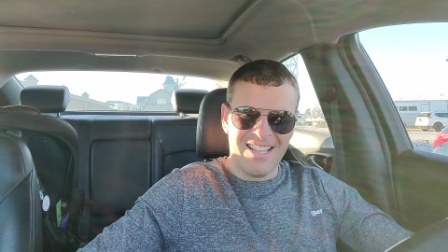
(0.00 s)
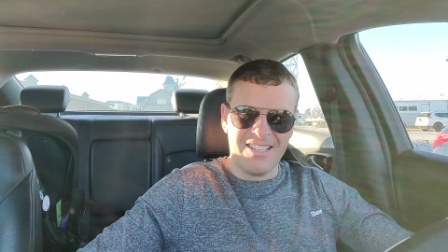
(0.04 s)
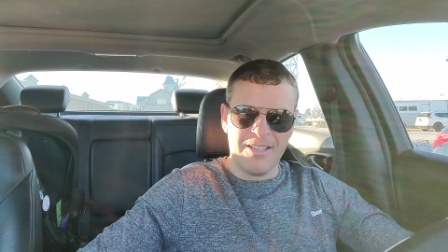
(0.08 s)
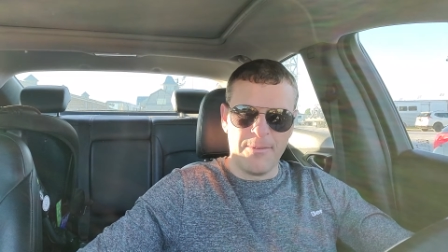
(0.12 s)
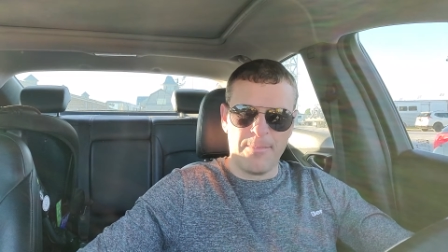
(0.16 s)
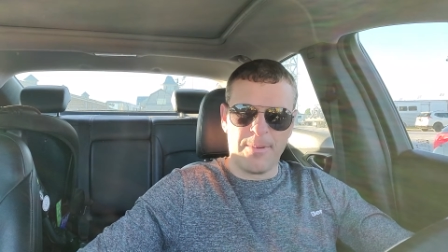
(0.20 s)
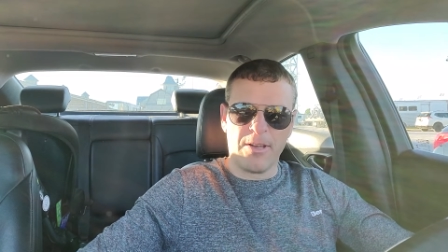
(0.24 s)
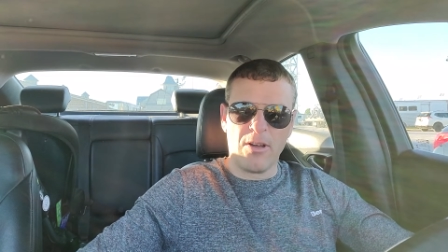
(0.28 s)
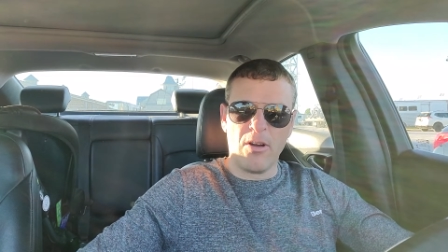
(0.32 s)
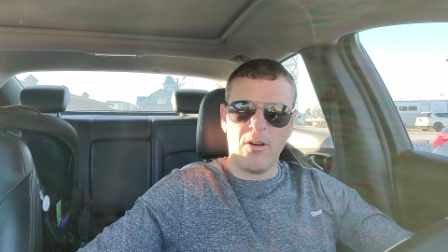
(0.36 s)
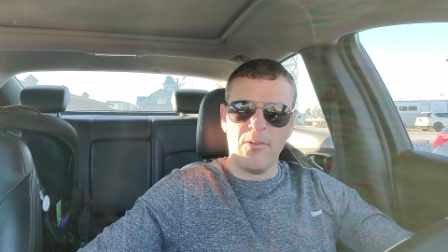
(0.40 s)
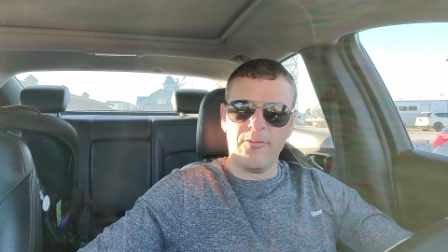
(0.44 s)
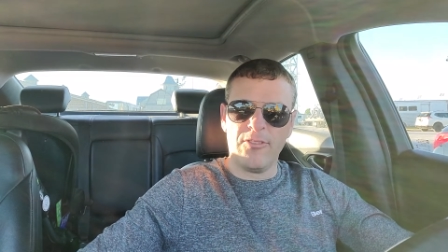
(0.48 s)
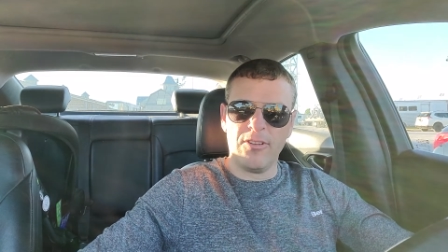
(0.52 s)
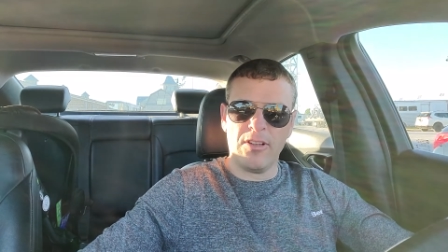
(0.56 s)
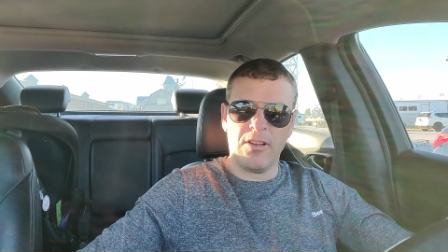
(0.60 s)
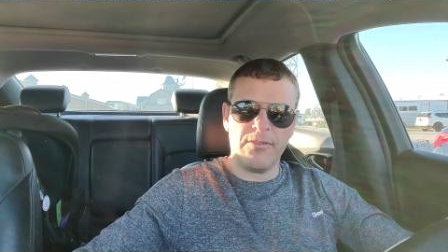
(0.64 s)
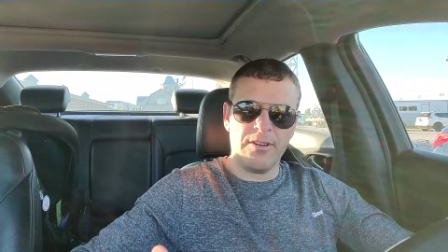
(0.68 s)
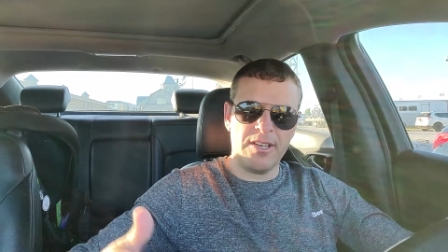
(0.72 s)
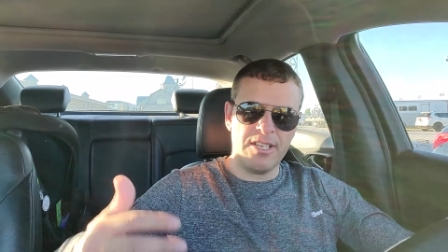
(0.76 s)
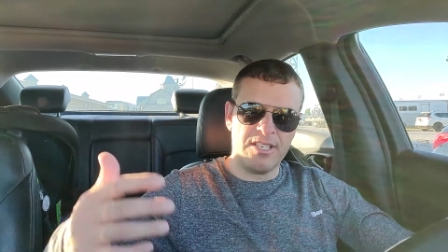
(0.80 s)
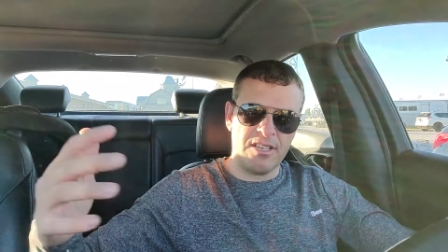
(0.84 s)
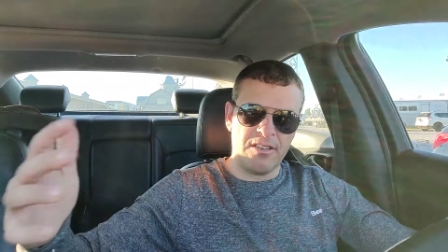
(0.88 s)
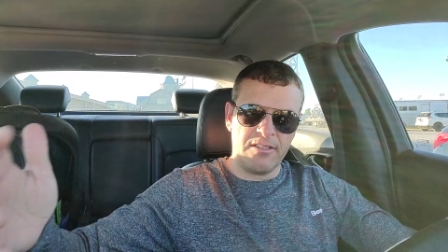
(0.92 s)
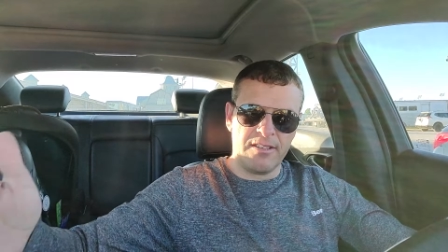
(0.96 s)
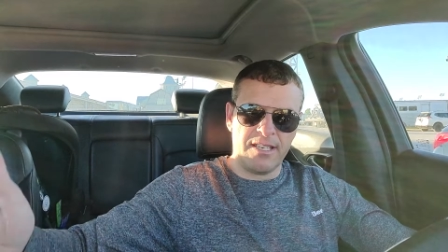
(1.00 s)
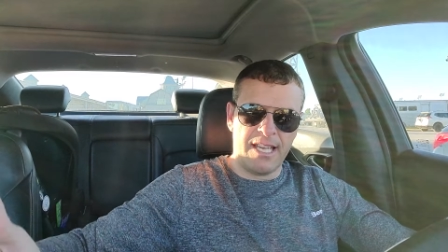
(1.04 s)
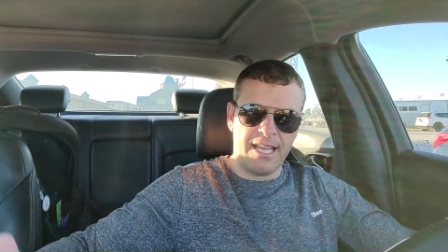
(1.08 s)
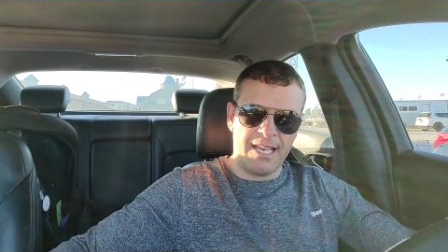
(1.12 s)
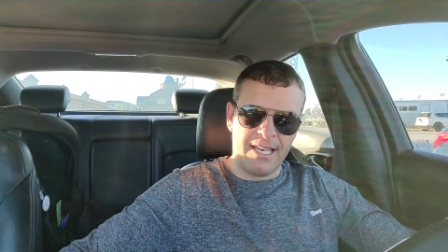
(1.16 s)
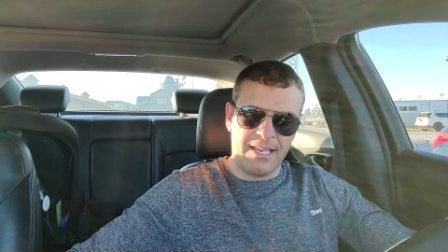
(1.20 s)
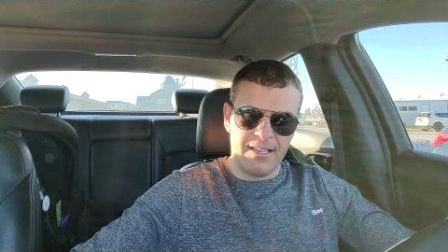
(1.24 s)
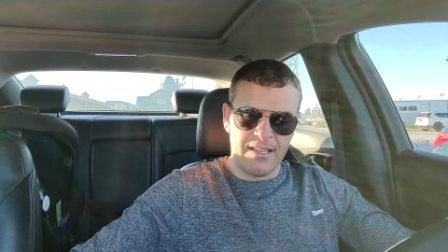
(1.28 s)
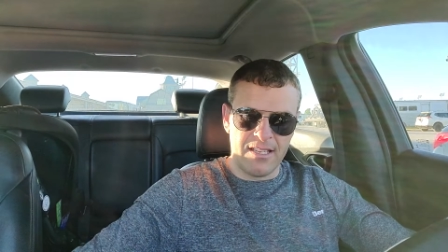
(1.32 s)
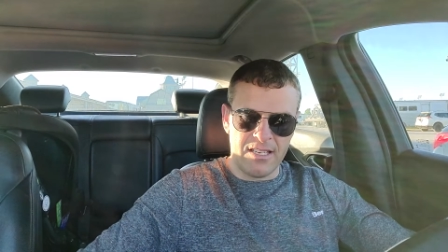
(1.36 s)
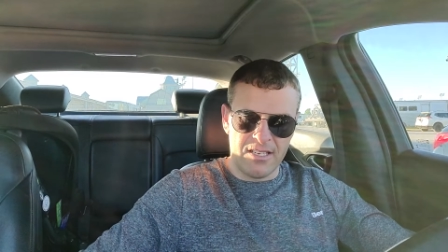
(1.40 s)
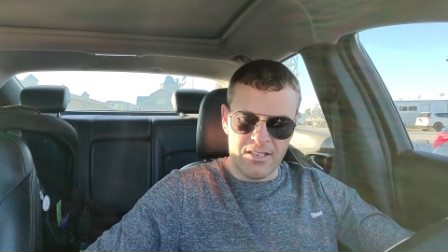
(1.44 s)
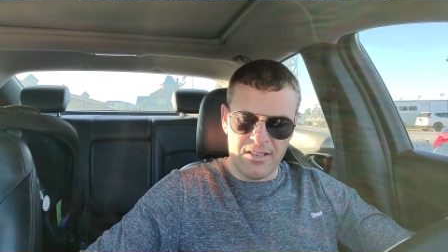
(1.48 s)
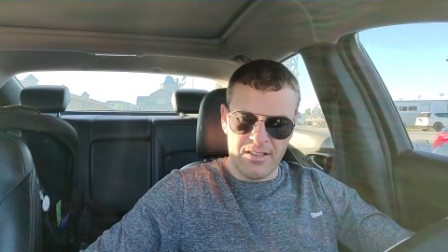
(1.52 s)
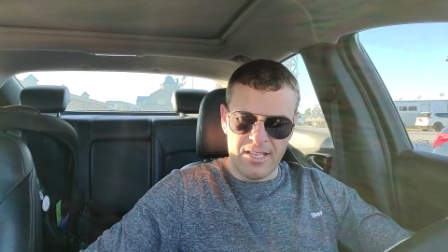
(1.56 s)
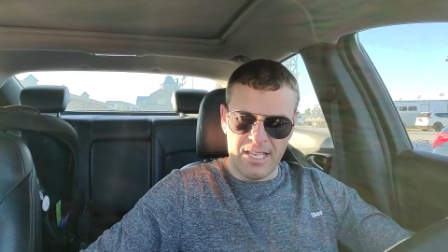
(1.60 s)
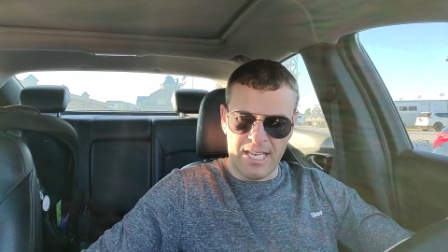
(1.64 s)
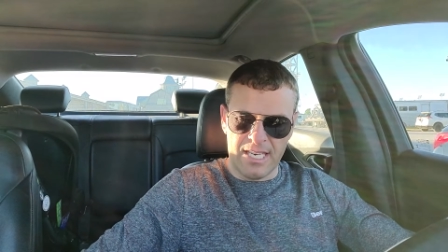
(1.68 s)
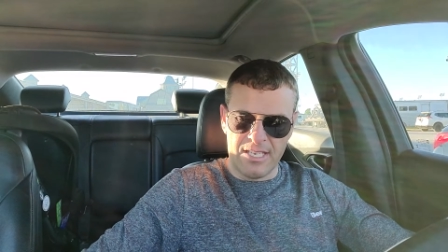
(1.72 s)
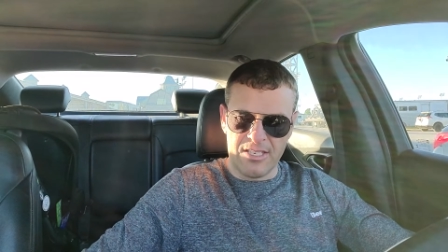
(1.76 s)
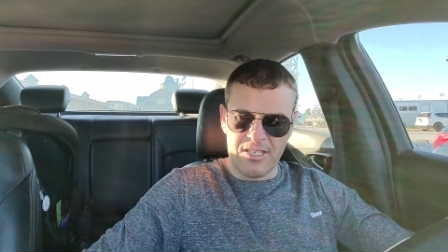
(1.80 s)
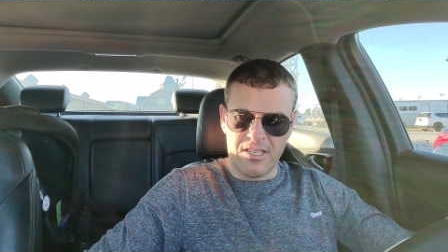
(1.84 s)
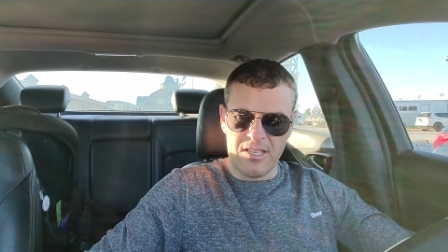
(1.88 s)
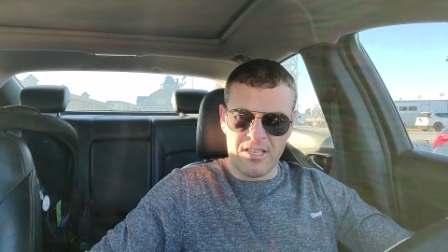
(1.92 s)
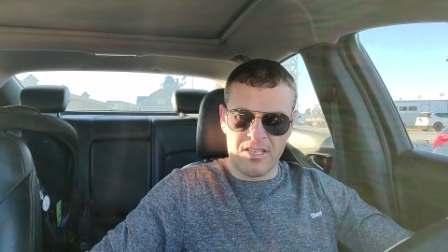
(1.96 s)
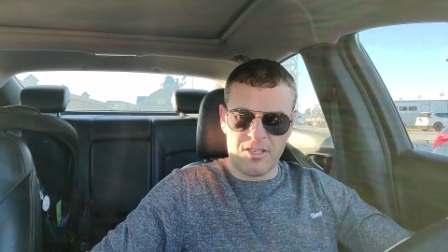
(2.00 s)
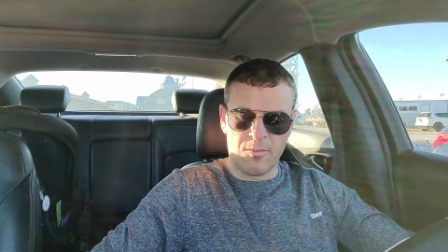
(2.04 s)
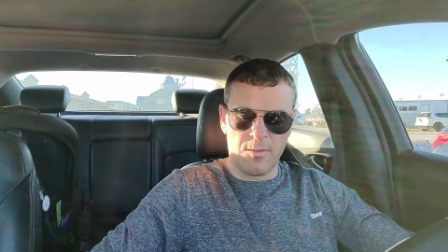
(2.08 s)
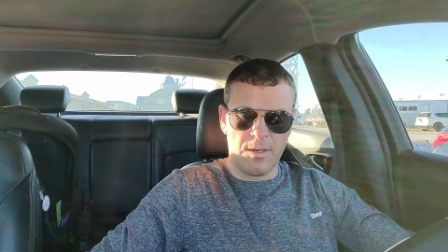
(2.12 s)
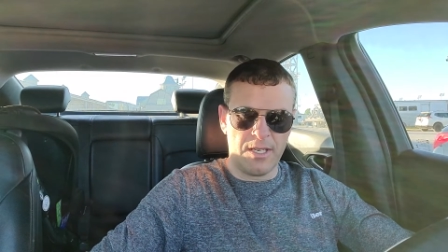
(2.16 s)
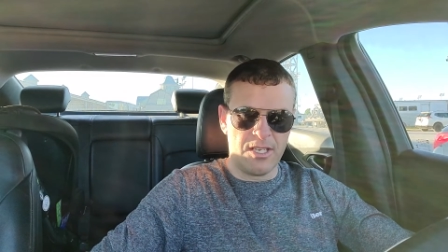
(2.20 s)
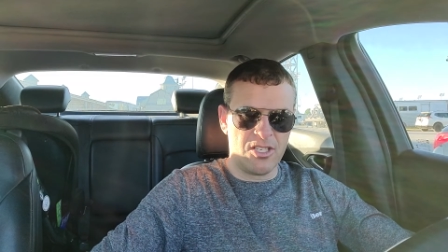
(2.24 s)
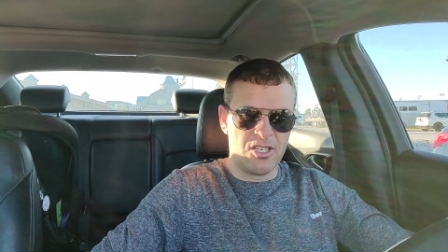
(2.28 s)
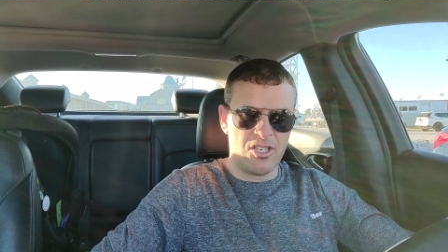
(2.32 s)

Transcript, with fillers: Olympic hopeful. I'll reach out to Andy, to Angie this week.